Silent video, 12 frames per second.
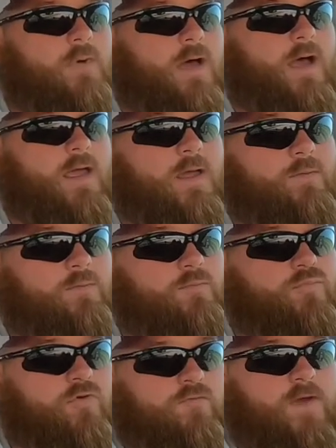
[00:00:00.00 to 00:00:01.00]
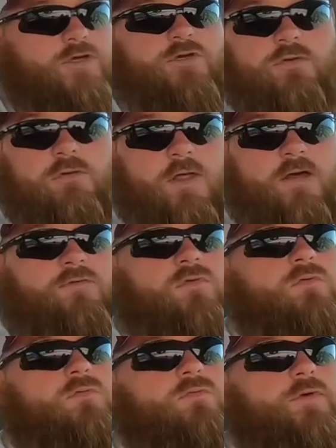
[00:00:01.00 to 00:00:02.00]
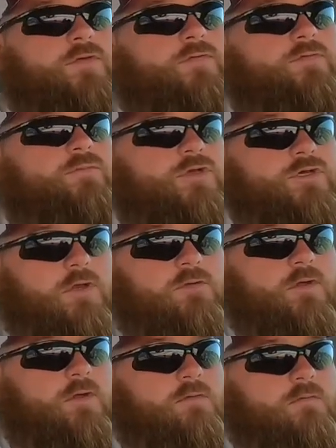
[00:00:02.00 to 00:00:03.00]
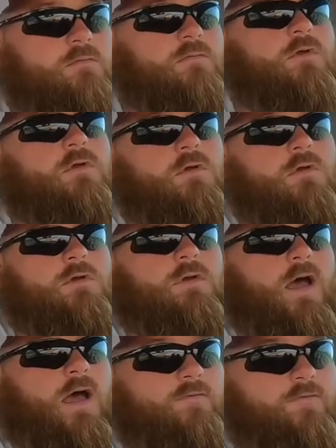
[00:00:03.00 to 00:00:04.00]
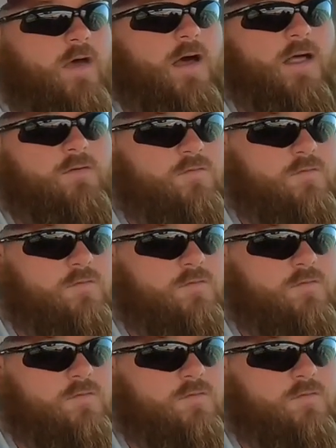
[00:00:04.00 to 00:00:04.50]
I am professional level with machinery. I've got